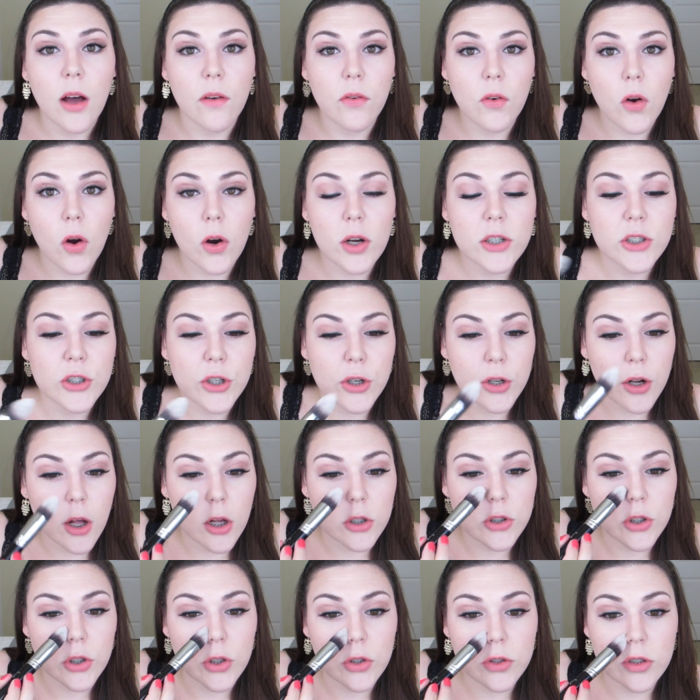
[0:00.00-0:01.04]
Of course, you could
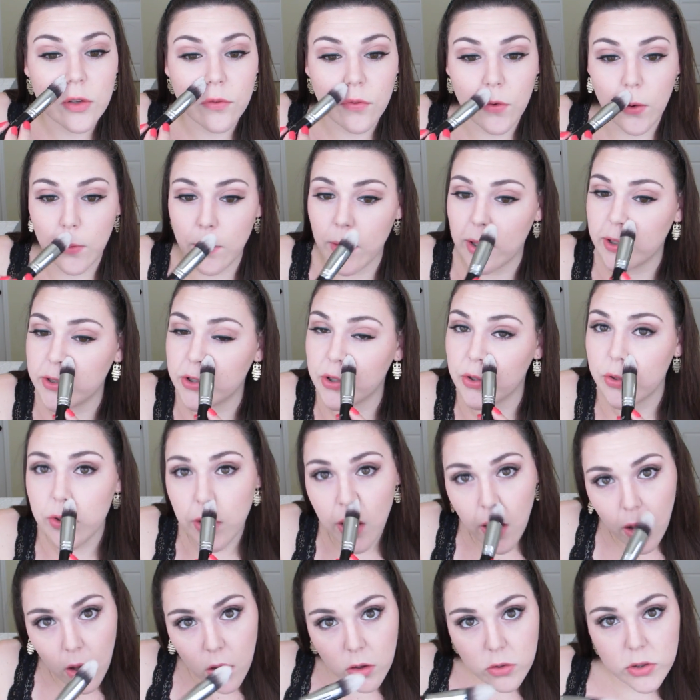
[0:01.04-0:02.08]
also use it for around your
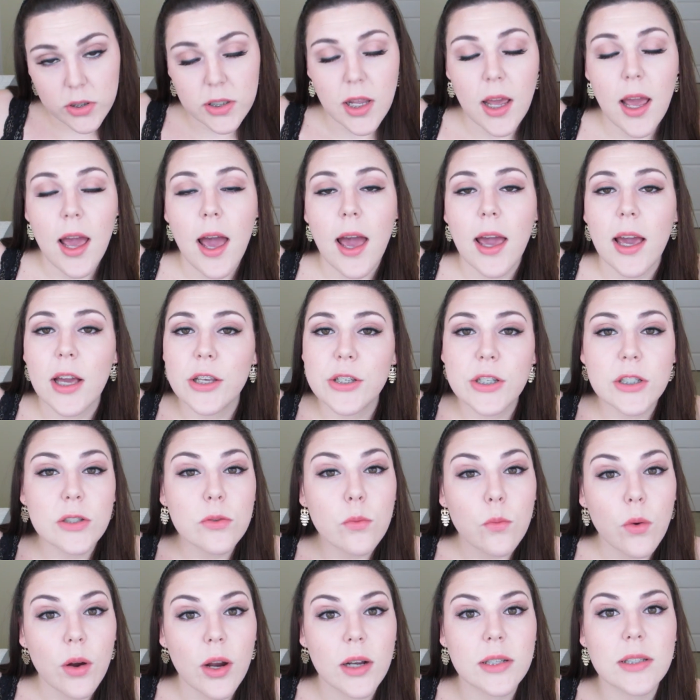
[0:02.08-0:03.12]
nose. It just
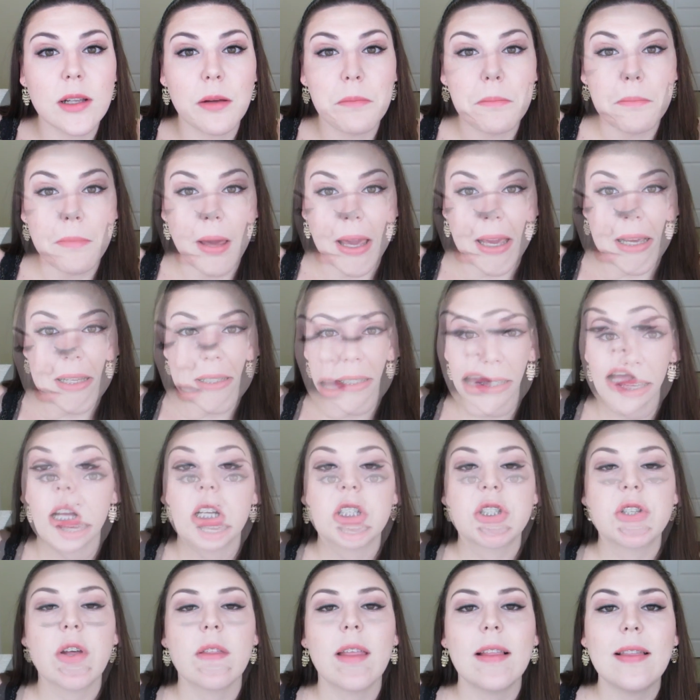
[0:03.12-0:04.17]
works
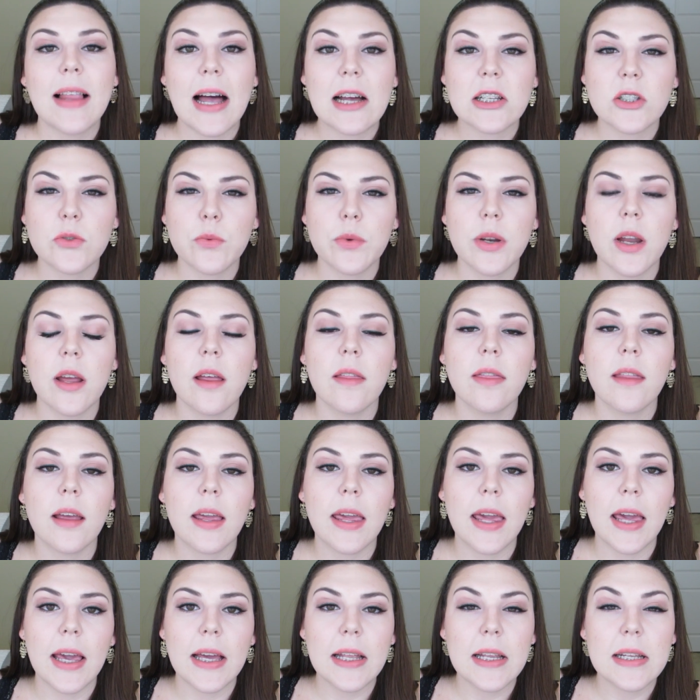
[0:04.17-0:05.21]
amazing. So the last one in the
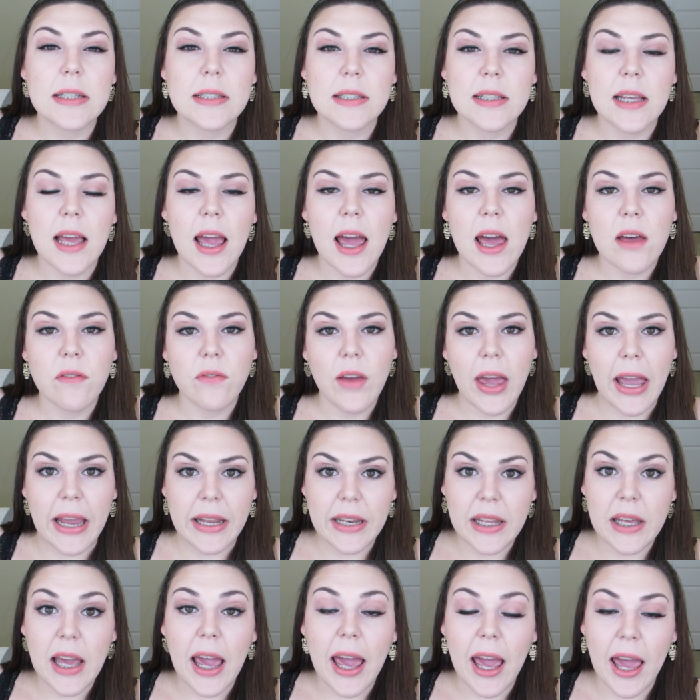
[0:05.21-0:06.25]
kit is the
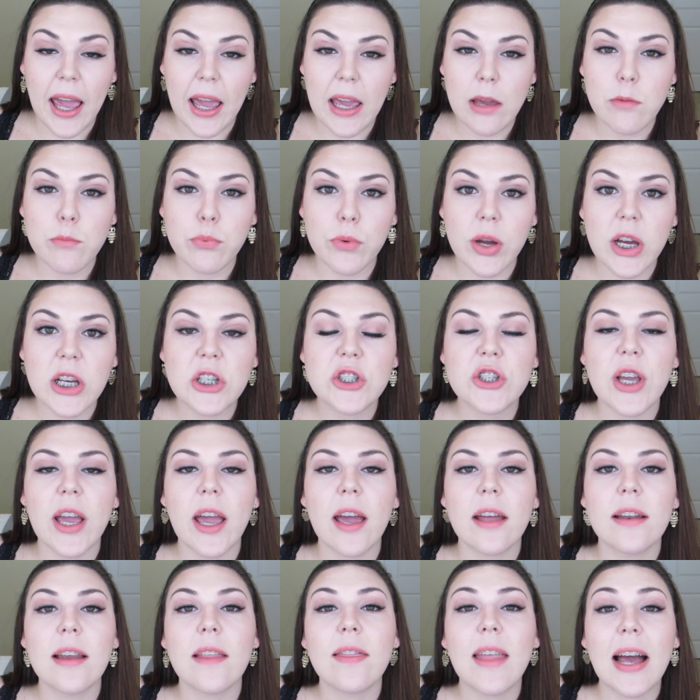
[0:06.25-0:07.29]
F88 brush,
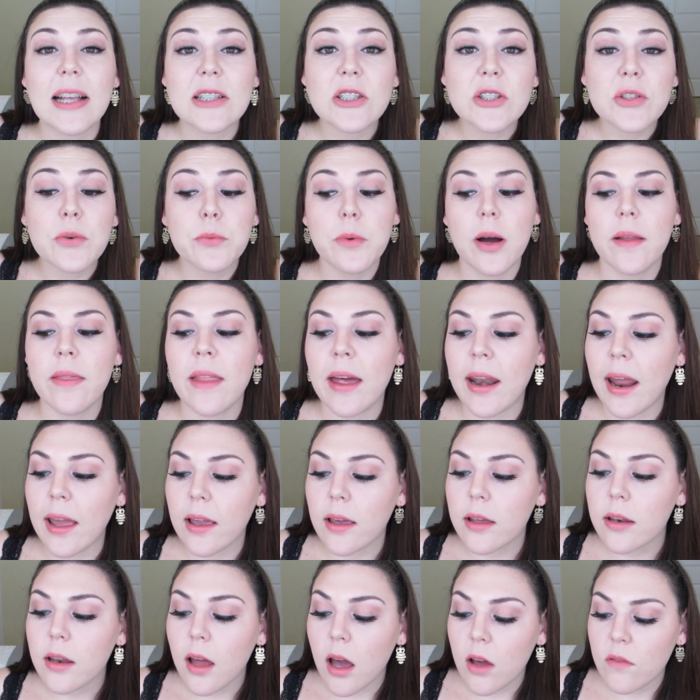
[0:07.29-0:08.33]
and that's the one that I
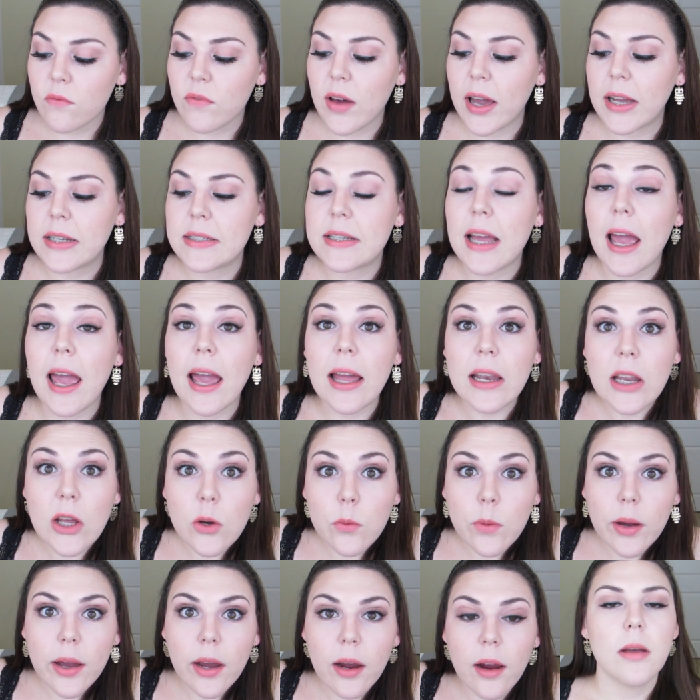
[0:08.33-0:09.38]
could not find
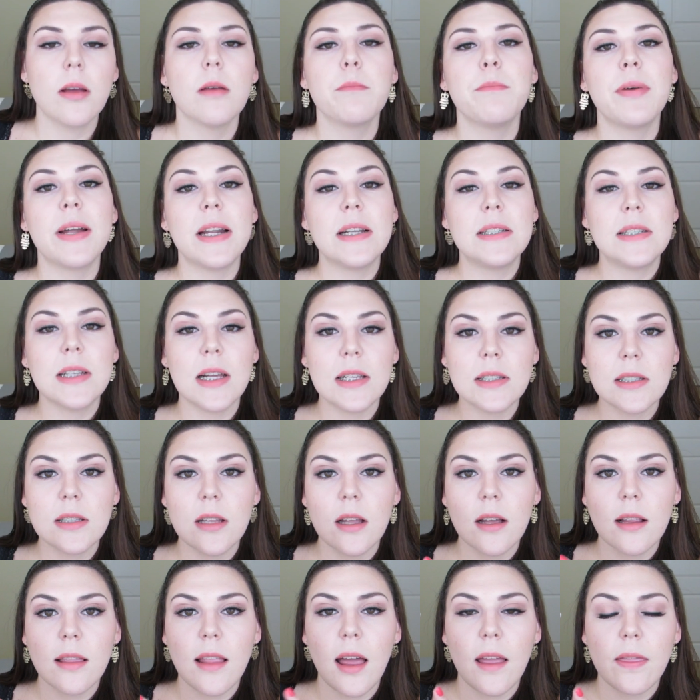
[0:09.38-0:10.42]
anywhere. But it does
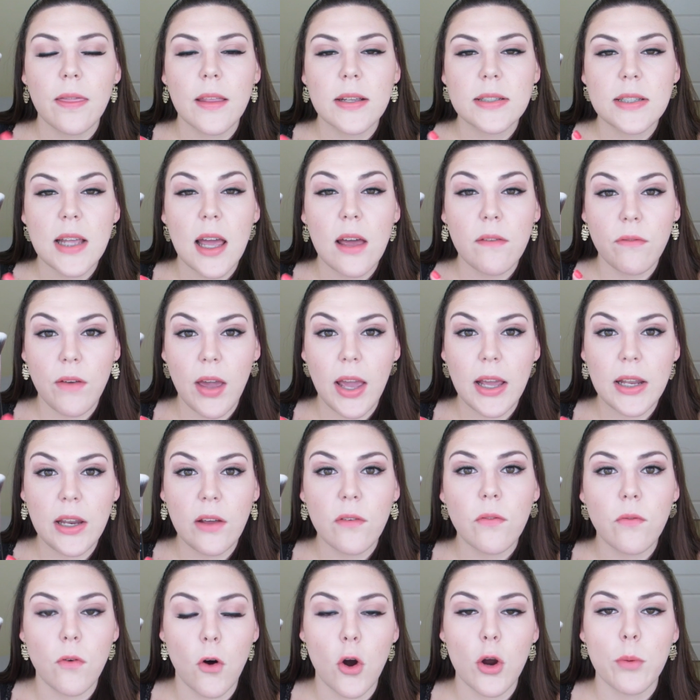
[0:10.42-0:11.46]
look like this
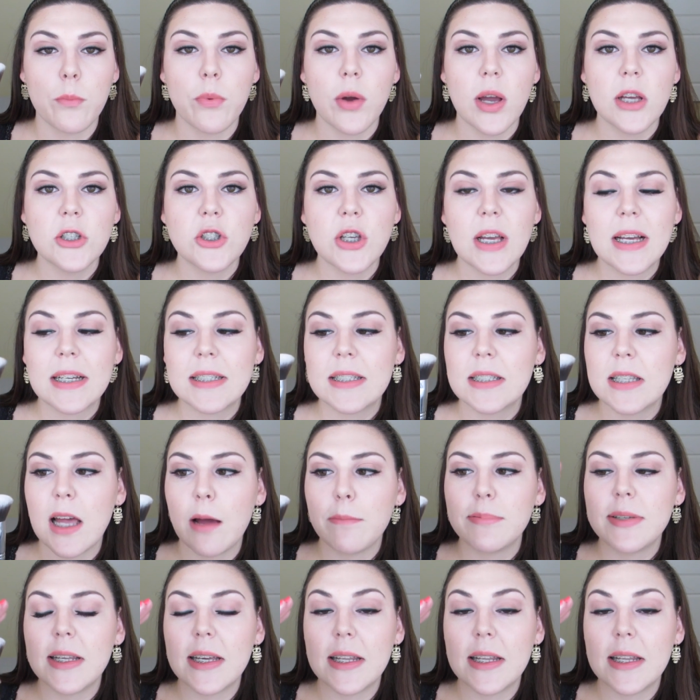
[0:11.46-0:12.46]
F84 brush, except